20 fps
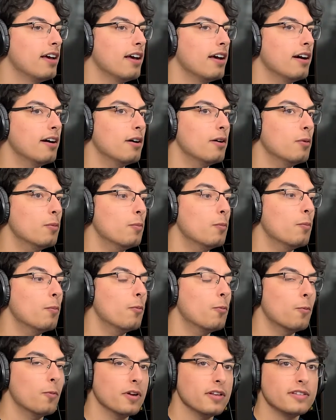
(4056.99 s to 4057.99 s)

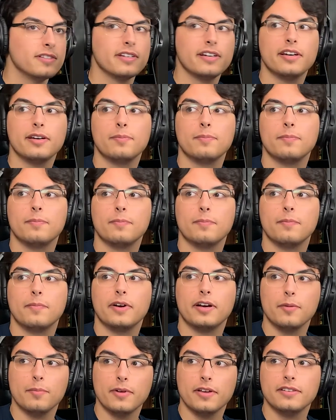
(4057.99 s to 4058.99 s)
WhatsApp,
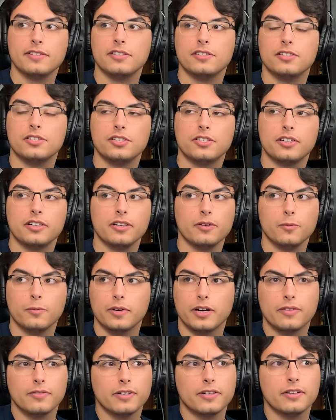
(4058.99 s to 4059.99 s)
iMessage, and
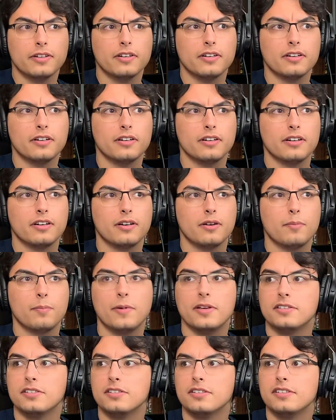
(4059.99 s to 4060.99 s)
whatever other
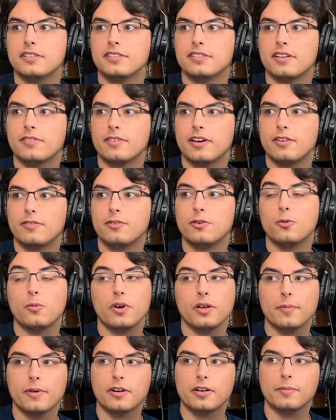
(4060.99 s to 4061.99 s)
messaging stuff, I'd feel
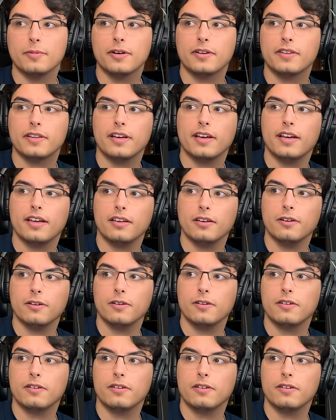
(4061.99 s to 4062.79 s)
way better about that. You know,